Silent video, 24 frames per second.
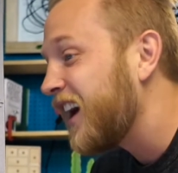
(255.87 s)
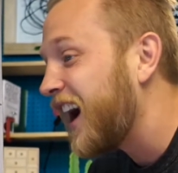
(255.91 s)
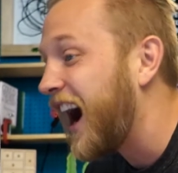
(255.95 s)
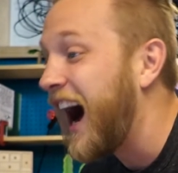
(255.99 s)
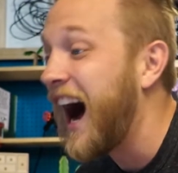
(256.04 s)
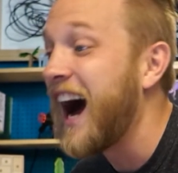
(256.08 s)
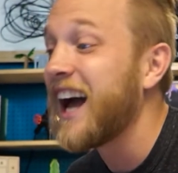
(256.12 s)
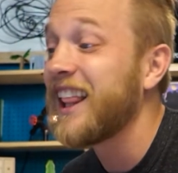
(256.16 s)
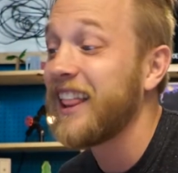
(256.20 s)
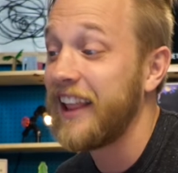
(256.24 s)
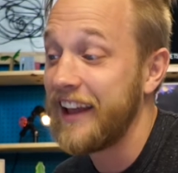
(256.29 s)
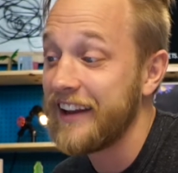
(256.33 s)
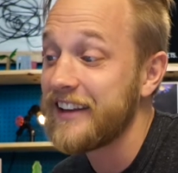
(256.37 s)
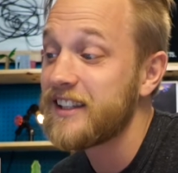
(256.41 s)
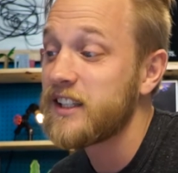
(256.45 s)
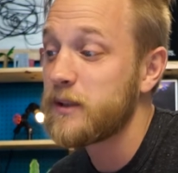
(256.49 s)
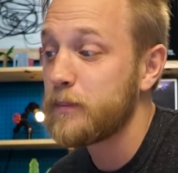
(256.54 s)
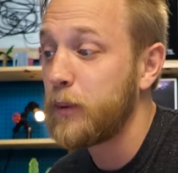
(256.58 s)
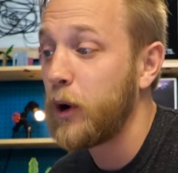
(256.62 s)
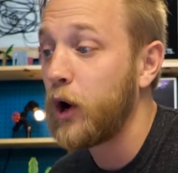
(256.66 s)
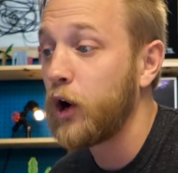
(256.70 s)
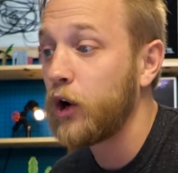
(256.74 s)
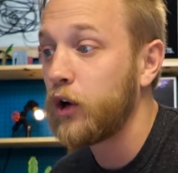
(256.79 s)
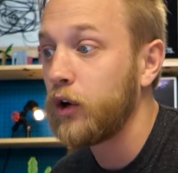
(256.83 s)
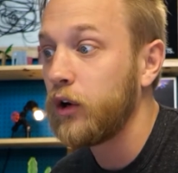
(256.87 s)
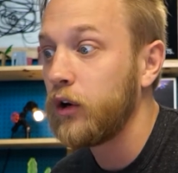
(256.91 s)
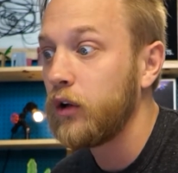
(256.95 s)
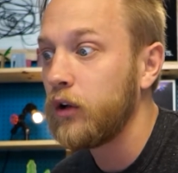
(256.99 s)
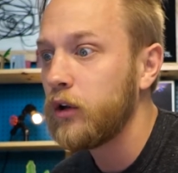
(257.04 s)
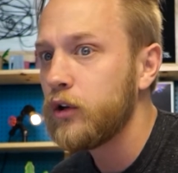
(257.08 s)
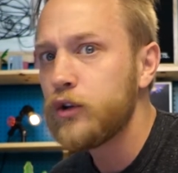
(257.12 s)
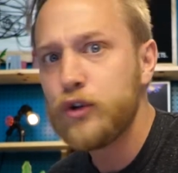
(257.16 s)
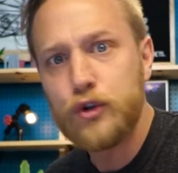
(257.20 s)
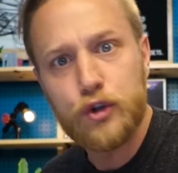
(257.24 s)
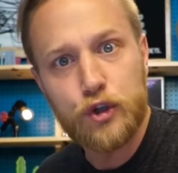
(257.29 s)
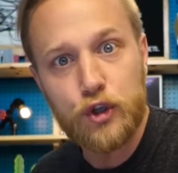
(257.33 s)
I like sparkle.
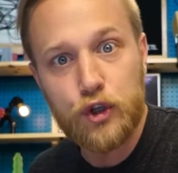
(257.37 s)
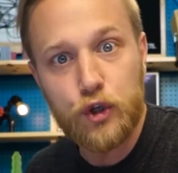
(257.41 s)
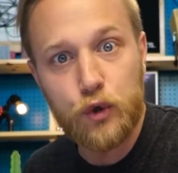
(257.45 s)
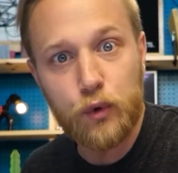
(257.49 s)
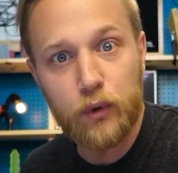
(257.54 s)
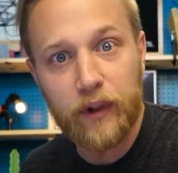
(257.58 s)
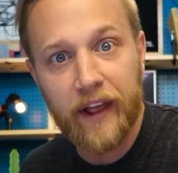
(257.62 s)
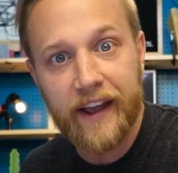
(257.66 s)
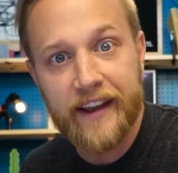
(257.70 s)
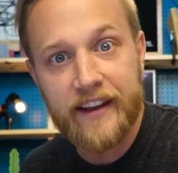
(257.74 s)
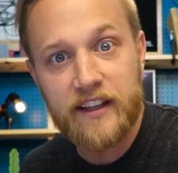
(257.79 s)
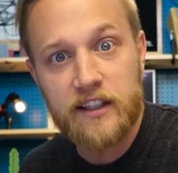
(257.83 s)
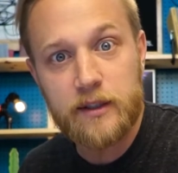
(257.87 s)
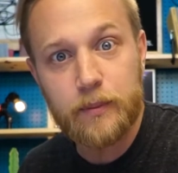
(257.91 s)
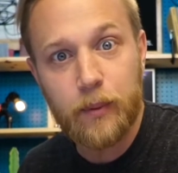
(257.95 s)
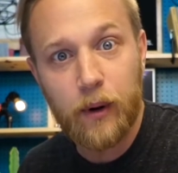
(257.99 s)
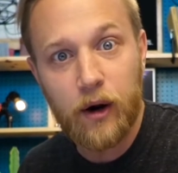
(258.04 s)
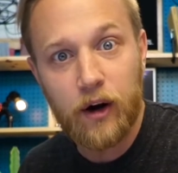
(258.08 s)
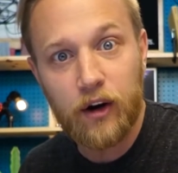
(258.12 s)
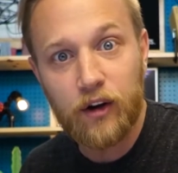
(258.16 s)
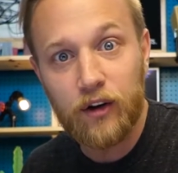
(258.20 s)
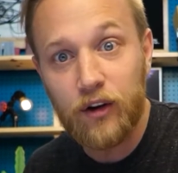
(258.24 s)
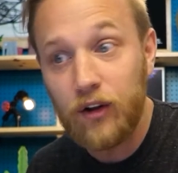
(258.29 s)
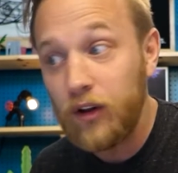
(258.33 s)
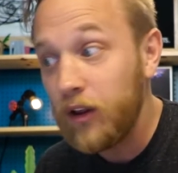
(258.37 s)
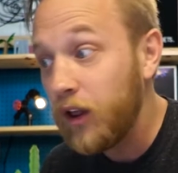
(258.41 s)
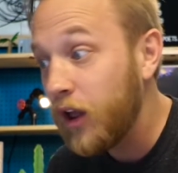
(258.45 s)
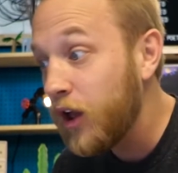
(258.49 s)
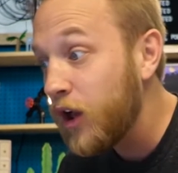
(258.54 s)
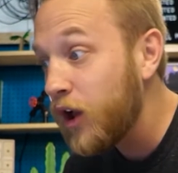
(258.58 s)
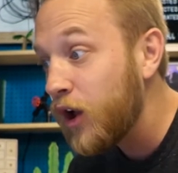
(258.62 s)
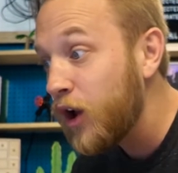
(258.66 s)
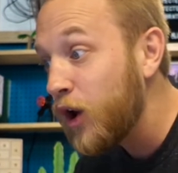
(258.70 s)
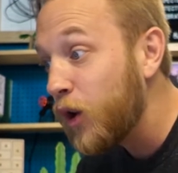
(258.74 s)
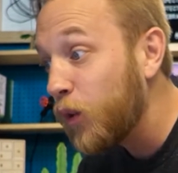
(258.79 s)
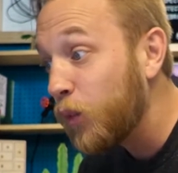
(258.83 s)
Do you like sparkle?
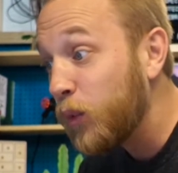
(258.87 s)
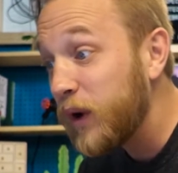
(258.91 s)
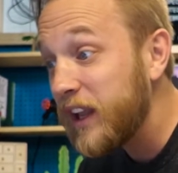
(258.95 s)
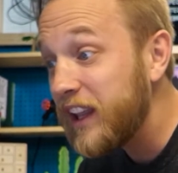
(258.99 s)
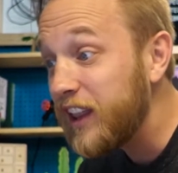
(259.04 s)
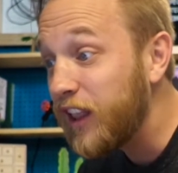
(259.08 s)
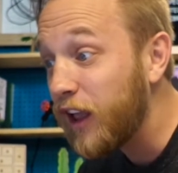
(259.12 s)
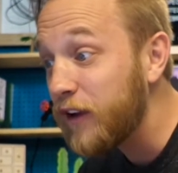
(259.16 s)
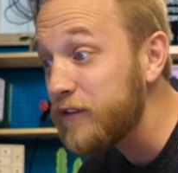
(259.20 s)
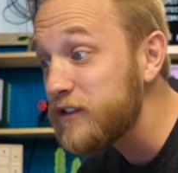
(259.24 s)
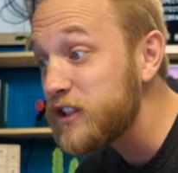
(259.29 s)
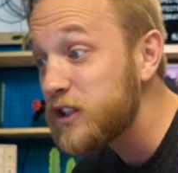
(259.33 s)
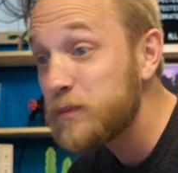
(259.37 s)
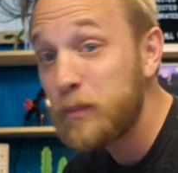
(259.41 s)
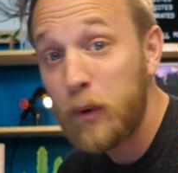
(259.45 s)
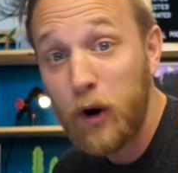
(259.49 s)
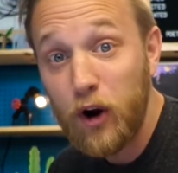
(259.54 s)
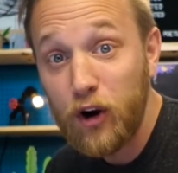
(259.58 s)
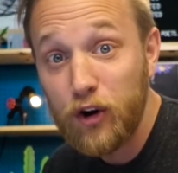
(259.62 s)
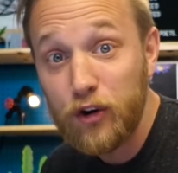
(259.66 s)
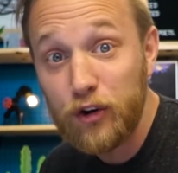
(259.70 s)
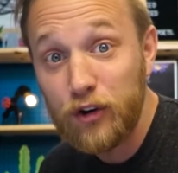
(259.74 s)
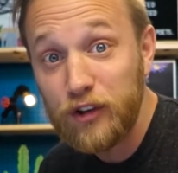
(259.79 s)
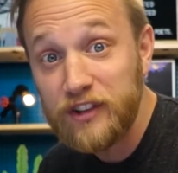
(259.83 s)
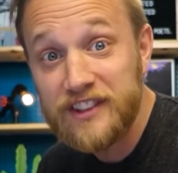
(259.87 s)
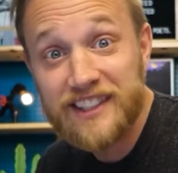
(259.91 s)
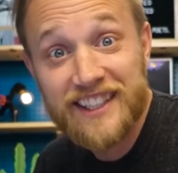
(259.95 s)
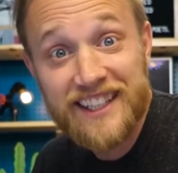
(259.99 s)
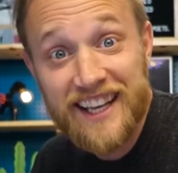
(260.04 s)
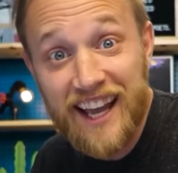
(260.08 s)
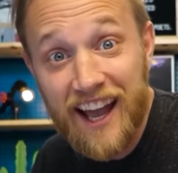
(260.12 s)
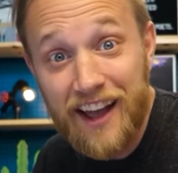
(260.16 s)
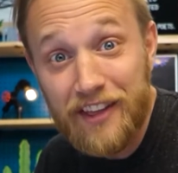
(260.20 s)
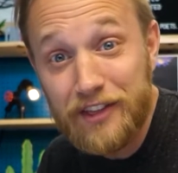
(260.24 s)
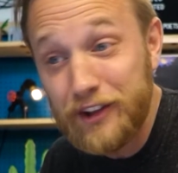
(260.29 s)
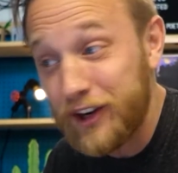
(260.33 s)
We love sparkle
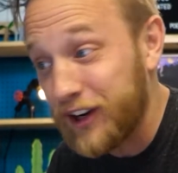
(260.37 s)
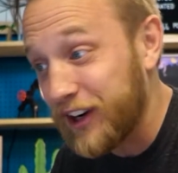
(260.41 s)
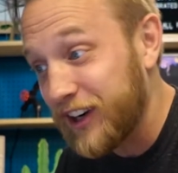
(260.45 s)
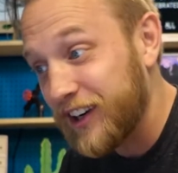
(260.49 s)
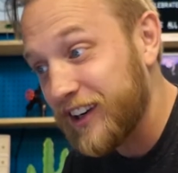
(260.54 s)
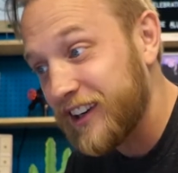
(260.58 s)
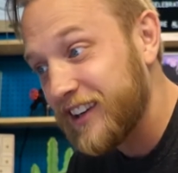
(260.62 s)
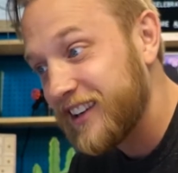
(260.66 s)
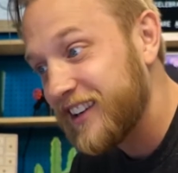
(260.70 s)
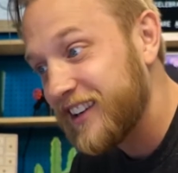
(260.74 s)
together.